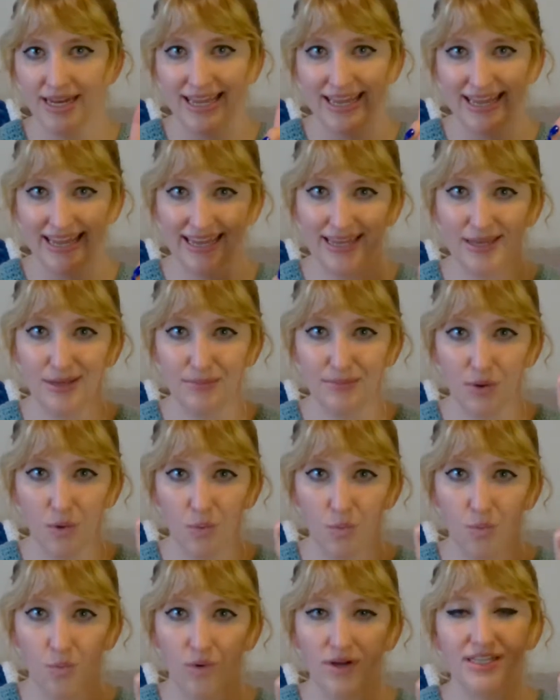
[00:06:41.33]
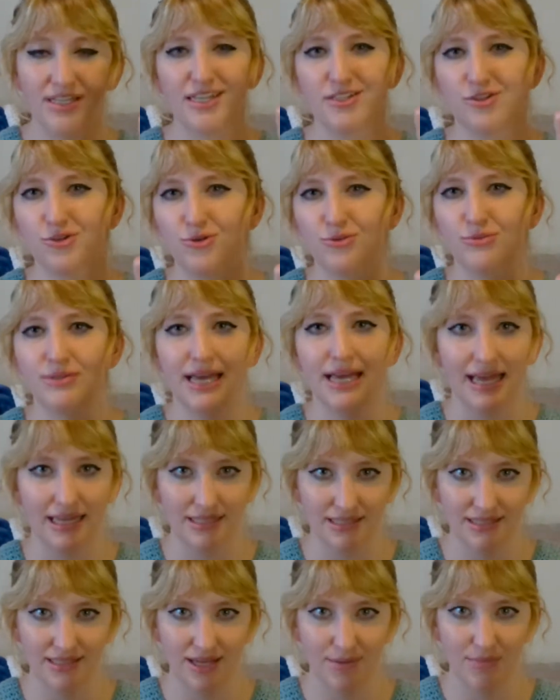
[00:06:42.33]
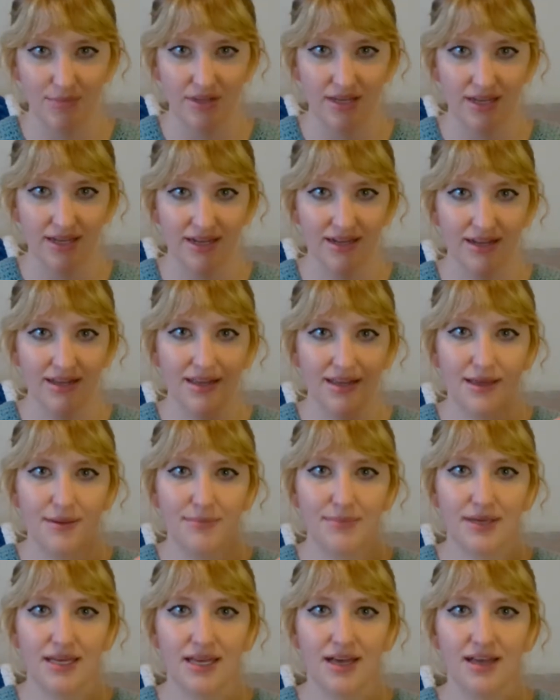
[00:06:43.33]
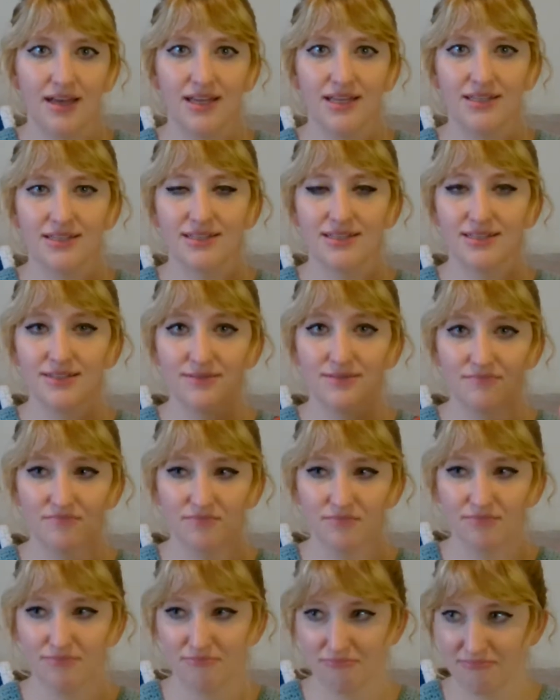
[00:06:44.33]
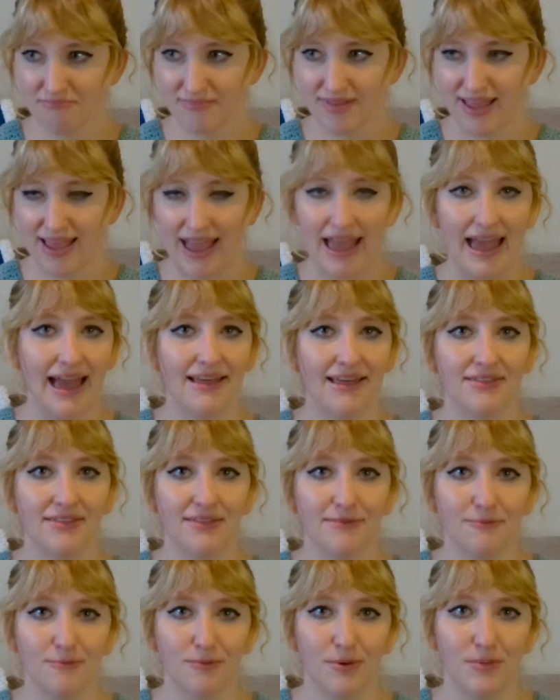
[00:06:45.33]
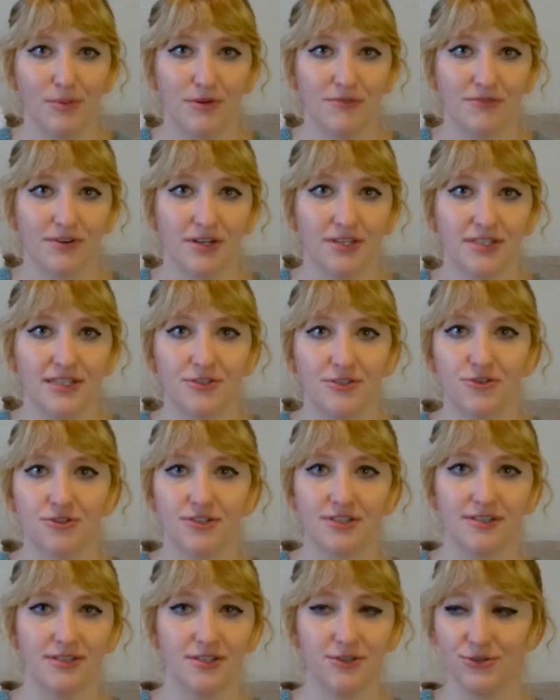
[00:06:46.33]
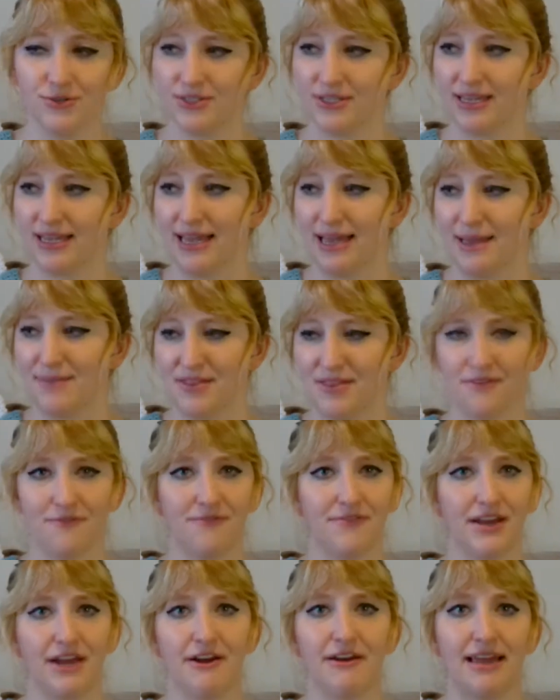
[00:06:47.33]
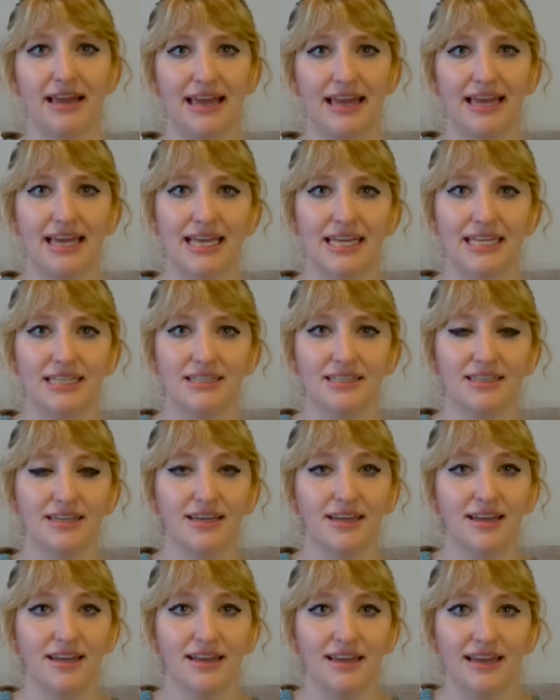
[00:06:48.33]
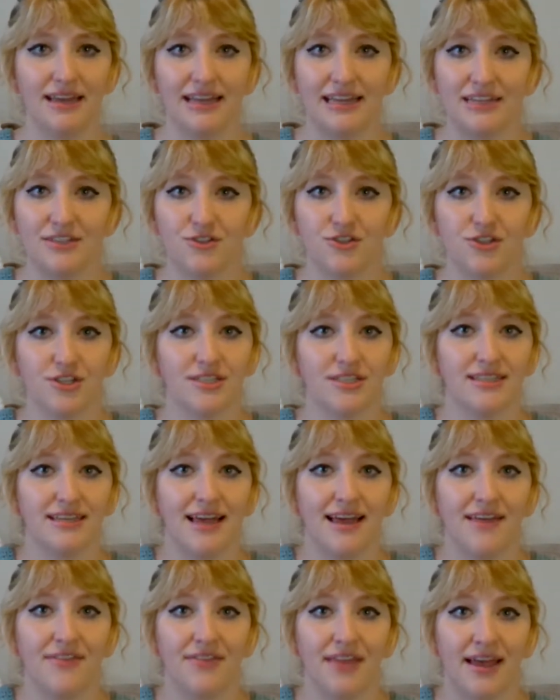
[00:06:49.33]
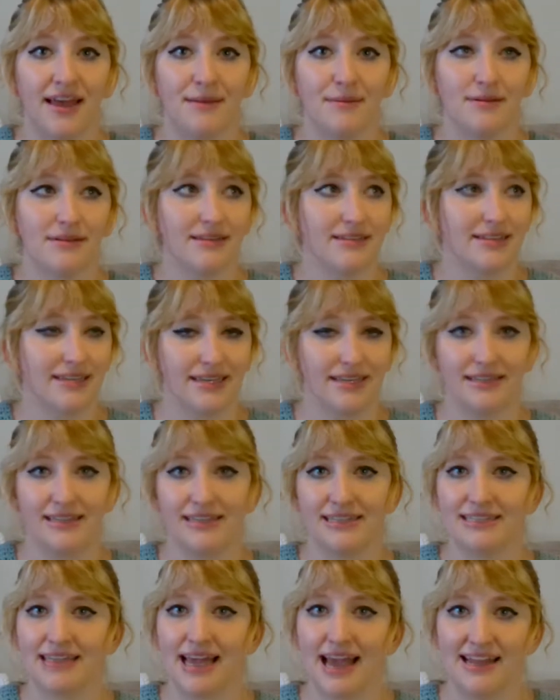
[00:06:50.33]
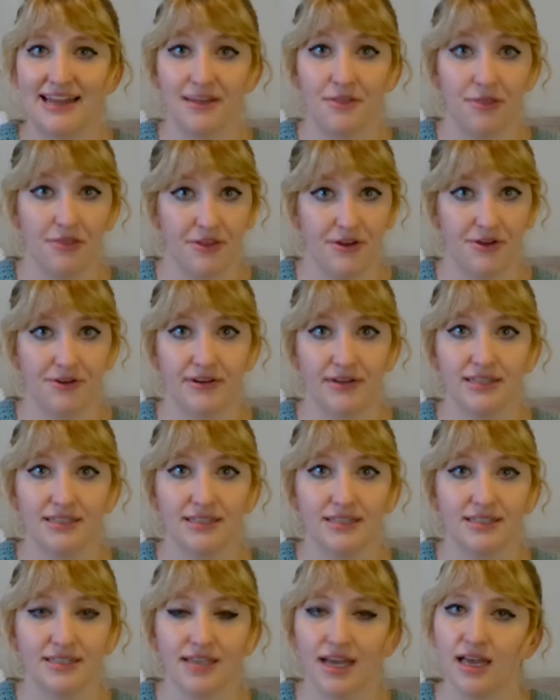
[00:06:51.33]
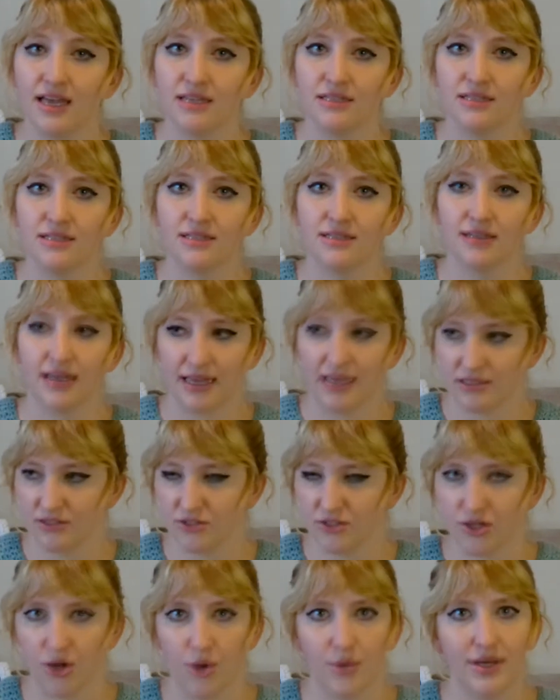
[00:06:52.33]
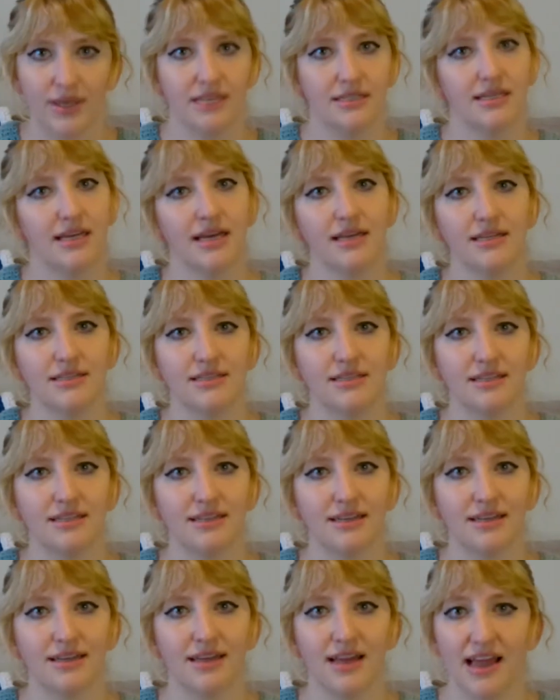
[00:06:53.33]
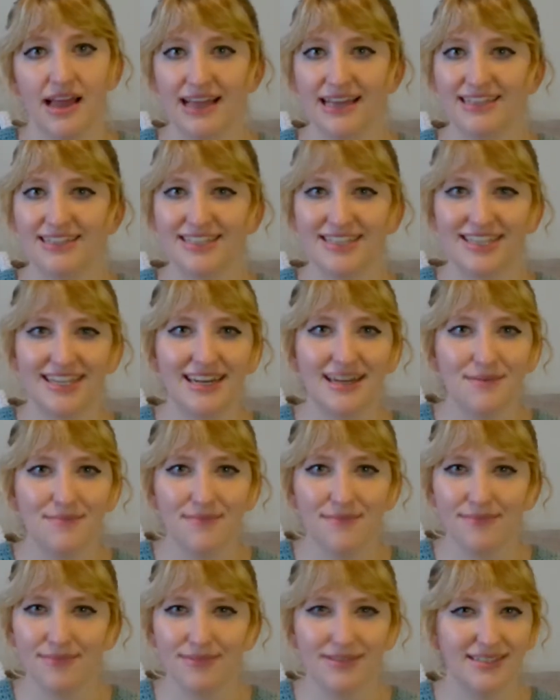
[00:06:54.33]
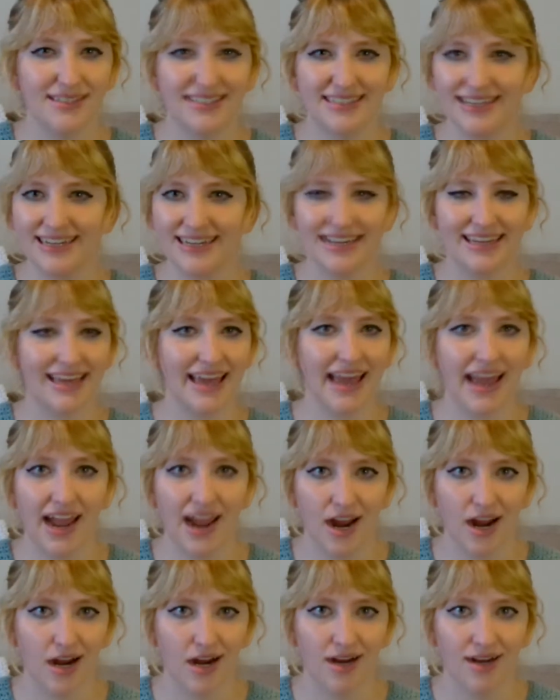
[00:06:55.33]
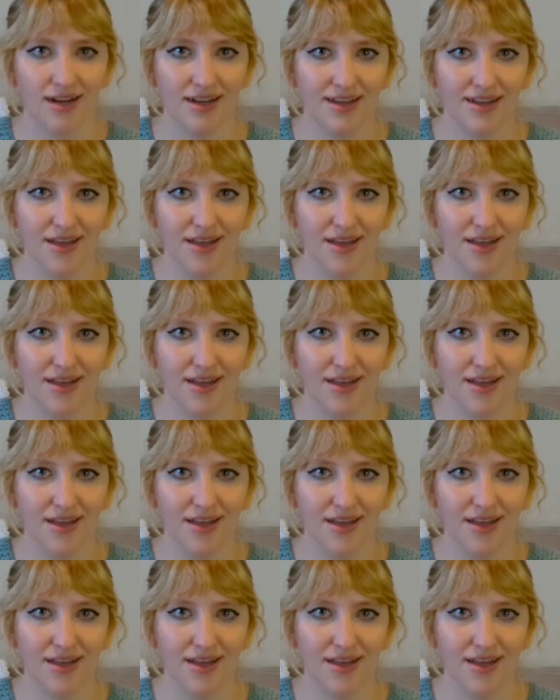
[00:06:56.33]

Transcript: him wanting to test something, because when we were first introduced to him at the very end, it's just said that Gillies had a theory to test, and so he tested it. Didn't care